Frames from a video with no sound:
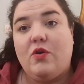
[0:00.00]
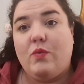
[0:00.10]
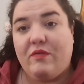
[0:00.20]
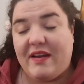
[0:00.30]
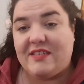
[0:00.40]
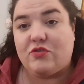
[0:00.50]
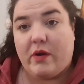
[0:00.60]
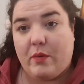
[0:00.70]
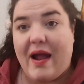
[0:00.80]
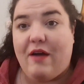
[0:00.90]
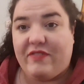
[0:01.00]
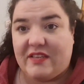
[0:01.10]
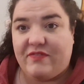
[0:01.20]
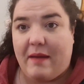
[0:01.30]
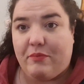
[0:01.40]
we're really sorry we're out of
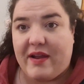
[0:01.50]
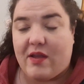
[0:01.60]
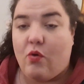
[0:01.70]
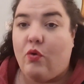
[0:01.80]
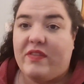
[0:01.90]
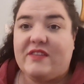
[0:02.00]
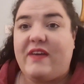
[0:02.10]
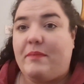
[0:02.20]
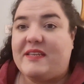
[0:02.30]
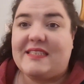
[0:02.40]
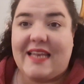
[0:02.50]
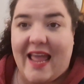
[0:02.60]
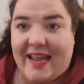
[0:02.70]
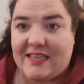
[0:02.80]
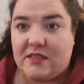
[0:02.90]
this fabric, or this fabric's
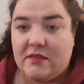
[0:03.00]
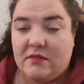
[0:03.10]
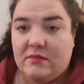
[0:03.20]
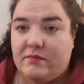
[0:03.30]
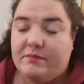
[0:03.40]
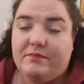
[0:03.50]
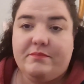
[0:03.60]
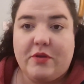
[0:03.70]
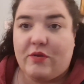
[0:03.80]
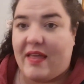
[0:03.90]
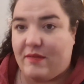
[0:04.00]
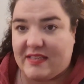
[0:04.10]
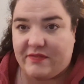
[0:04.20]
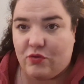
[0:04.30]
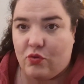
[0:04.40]
delayed, but you'll get the
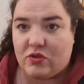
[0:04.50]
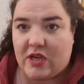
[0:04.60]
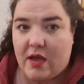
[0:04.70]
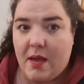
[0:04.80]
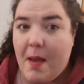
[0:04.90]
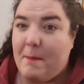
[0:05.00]
rest of your order.